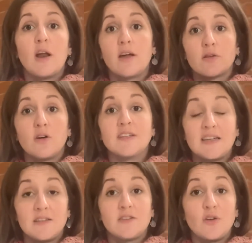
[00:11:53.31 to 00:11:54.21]

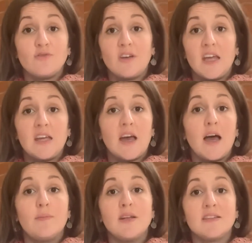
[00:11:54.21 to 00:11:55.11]
contacted Sophie
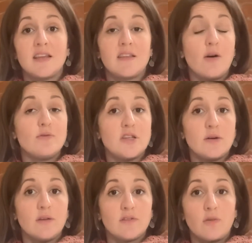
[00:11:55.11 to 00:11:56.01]
and said that I would do
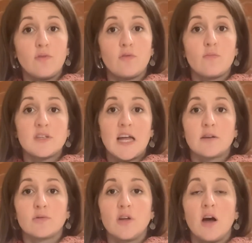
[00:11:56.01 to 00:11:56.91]
it, Sophie from
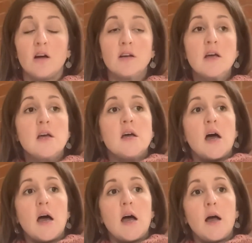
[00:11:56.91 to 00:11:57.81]
Botanical Yarn.
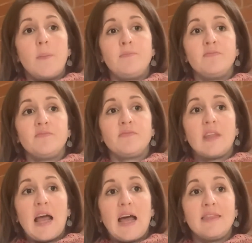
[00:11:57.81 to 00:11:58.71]
And
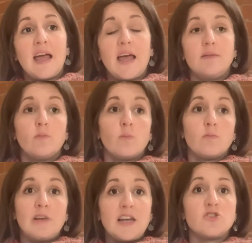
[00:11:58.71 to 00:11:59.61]
then
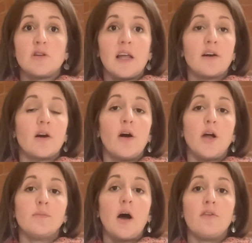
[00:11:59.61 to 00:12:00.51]
literally I got
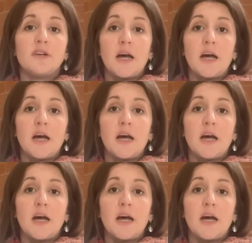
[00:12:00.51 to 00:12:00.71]
home half an hour